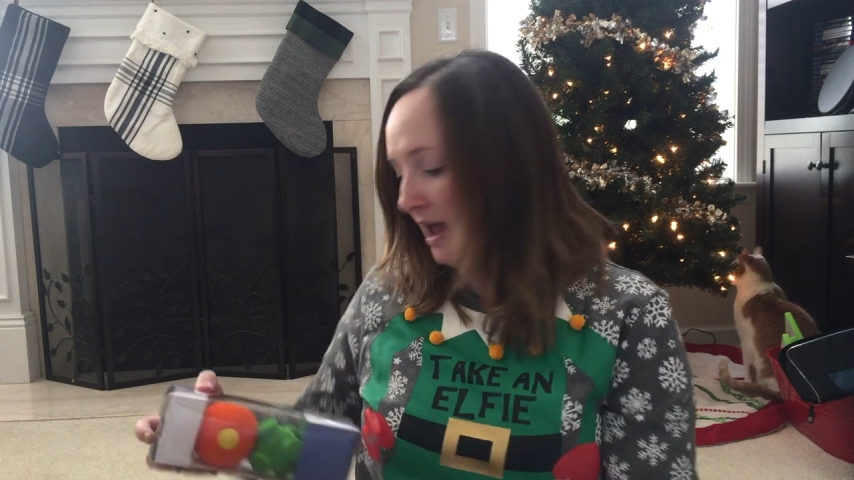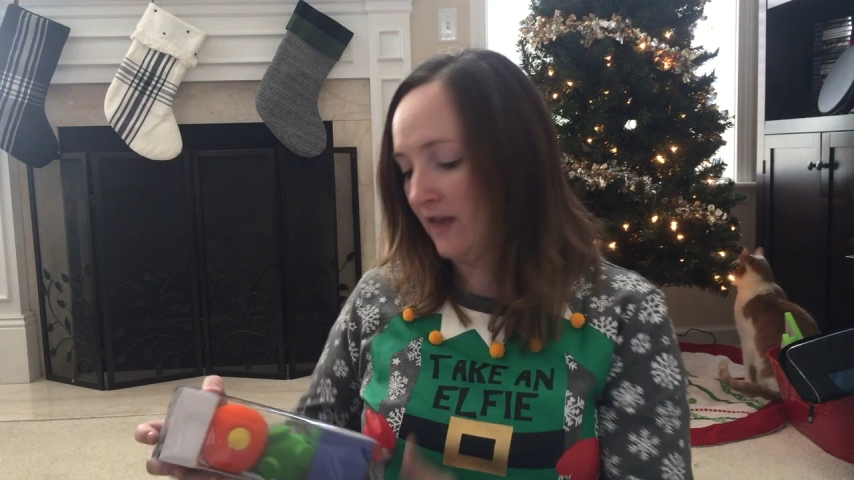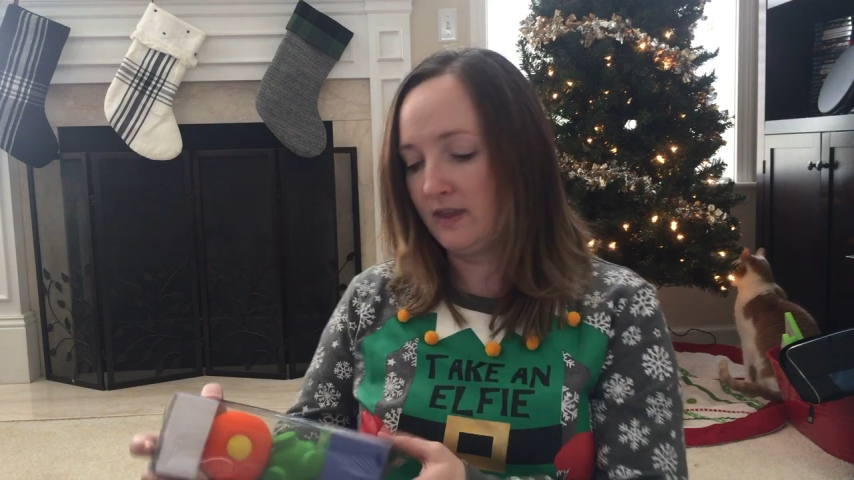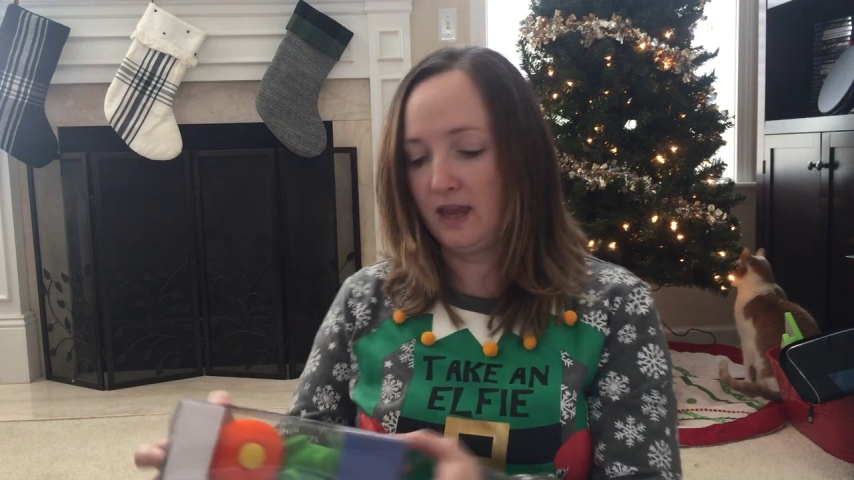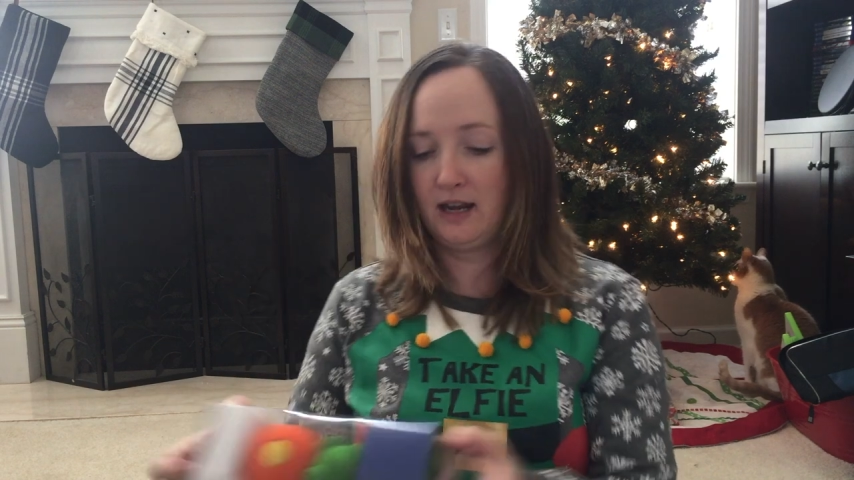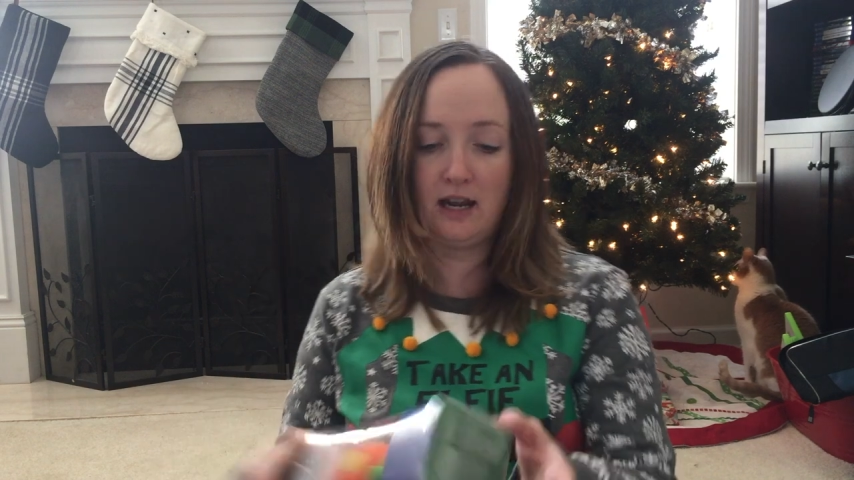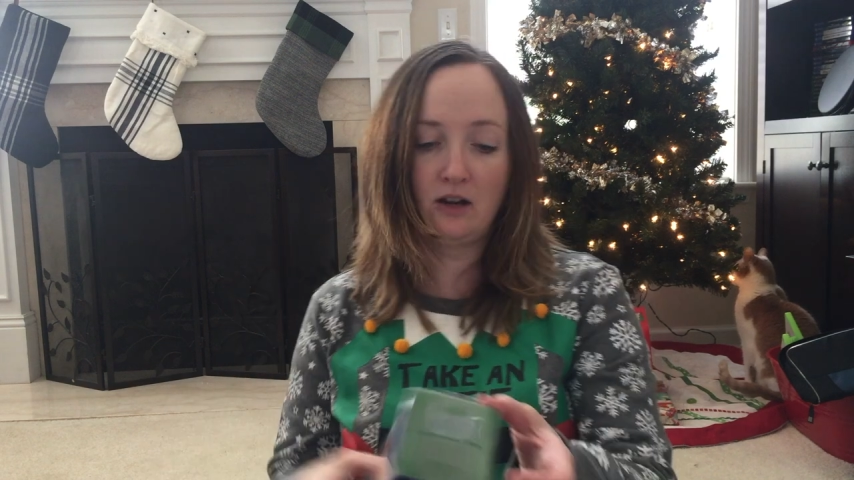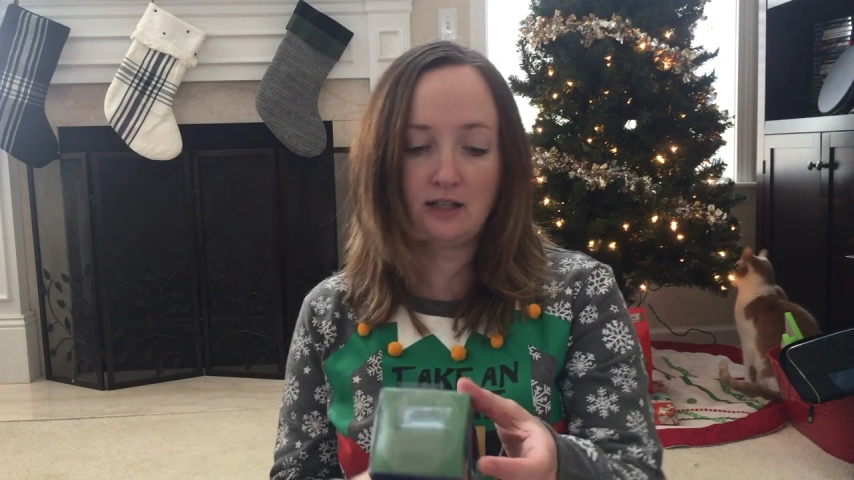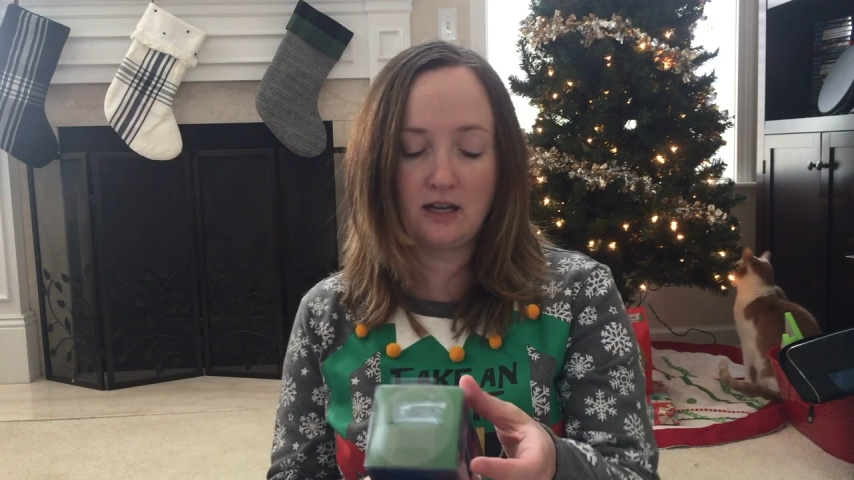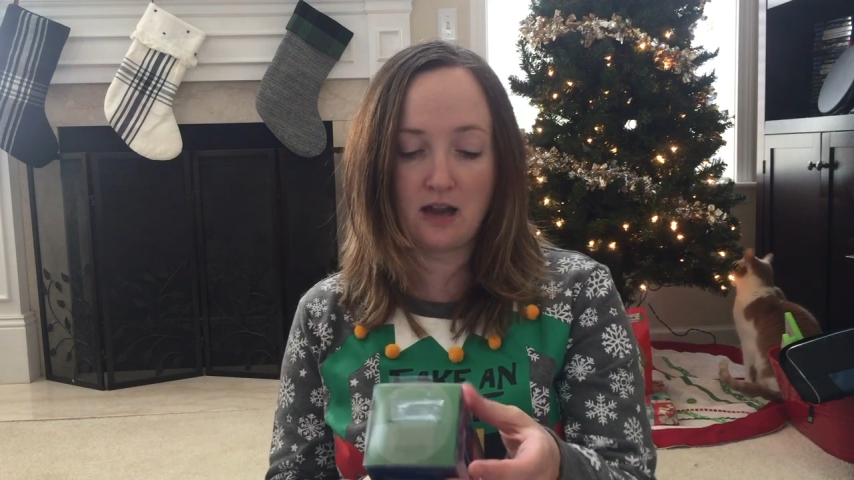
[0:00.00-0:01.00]
And then
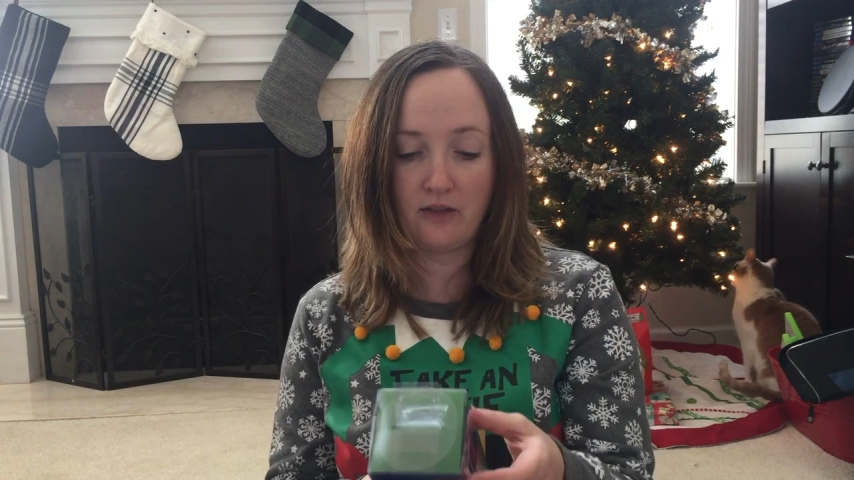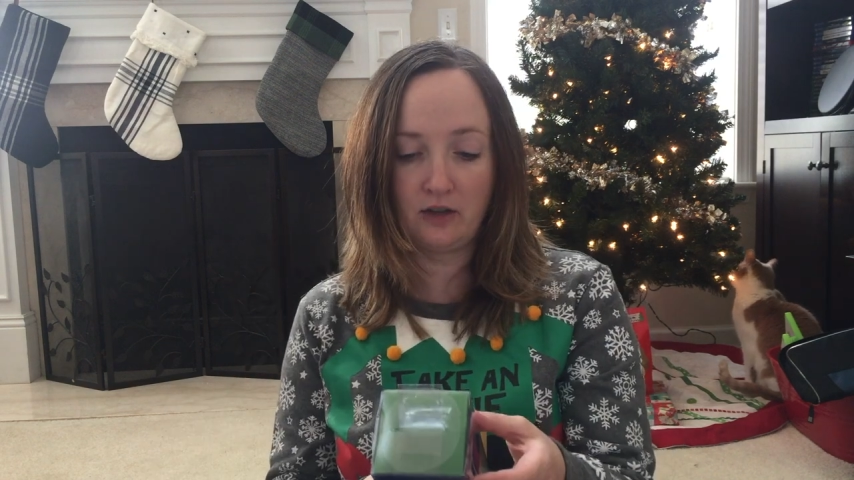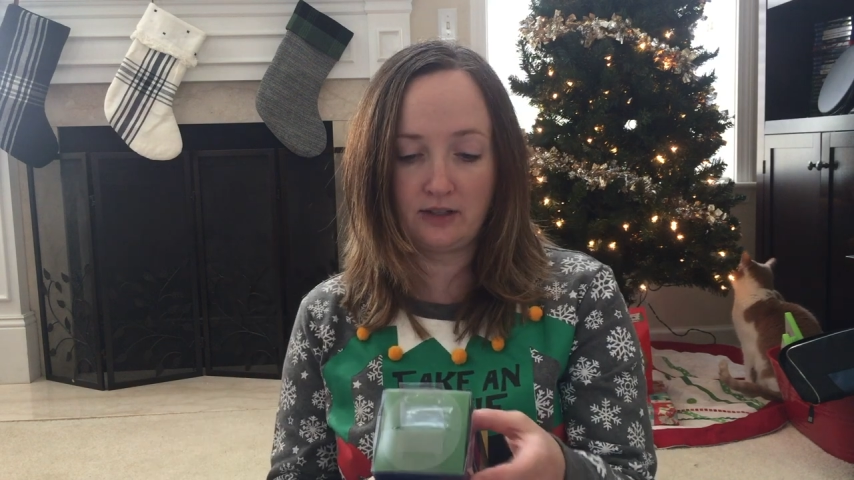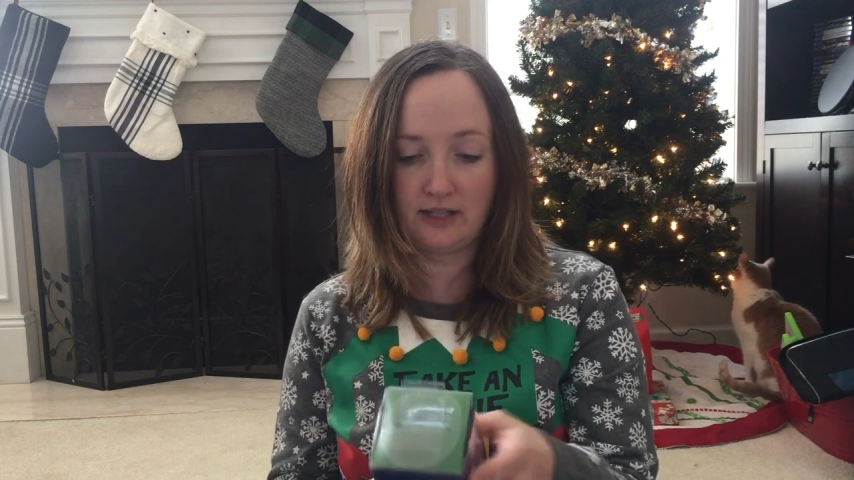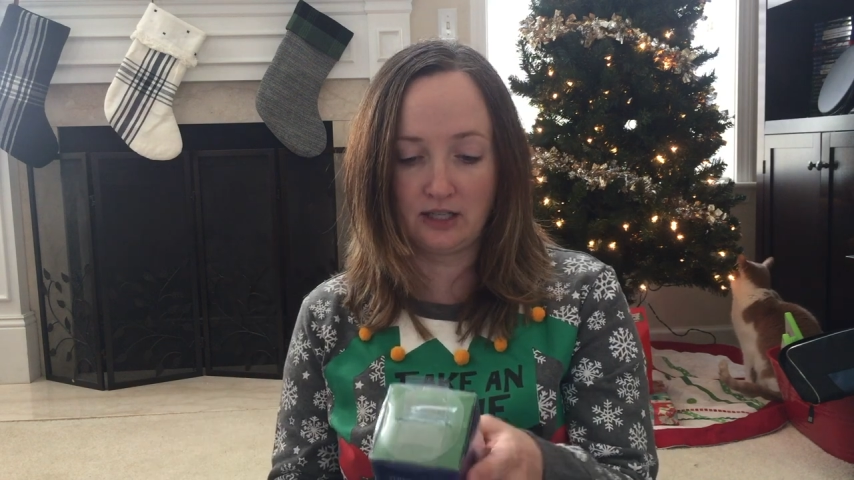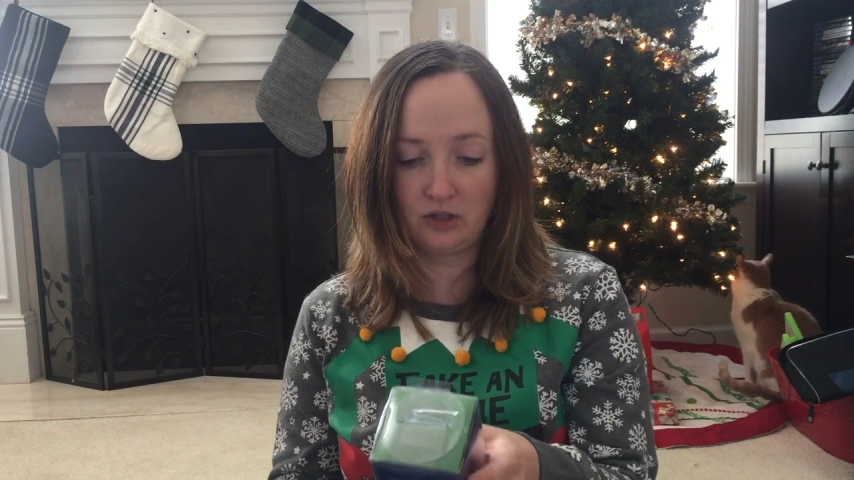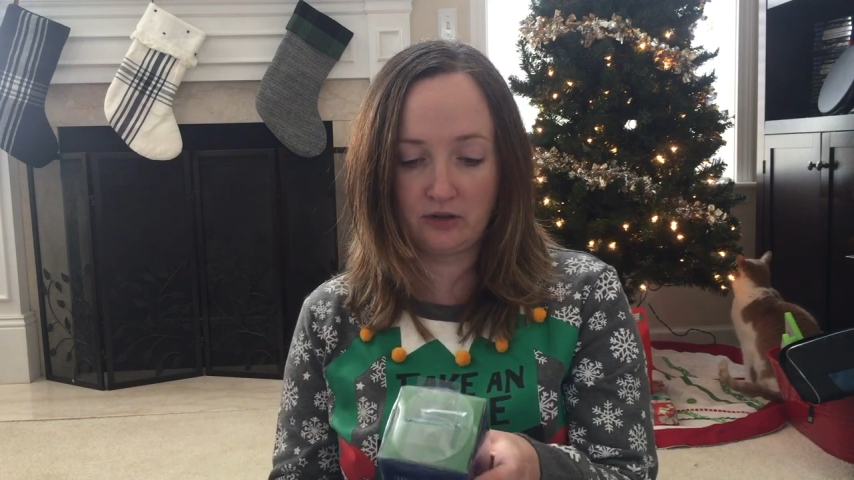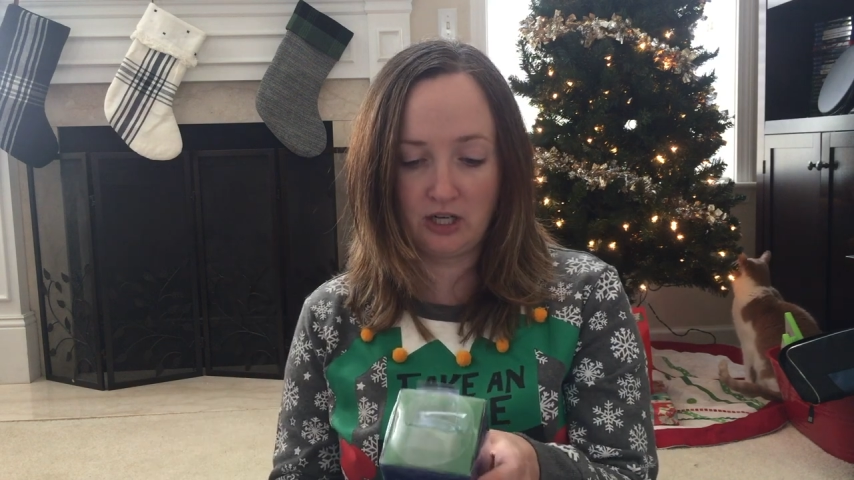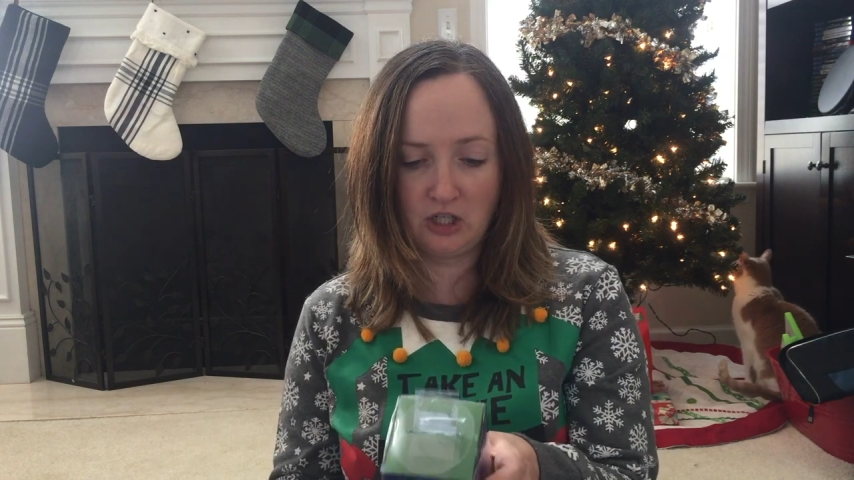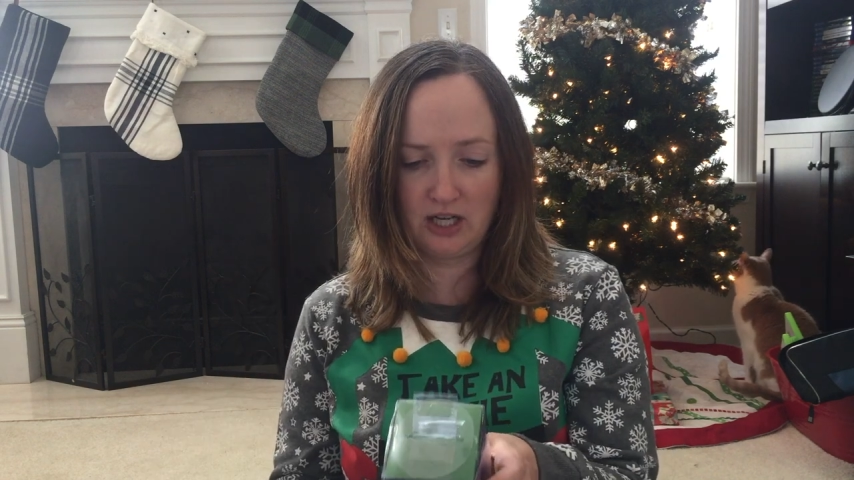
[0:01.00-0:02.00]
here's another Sensory,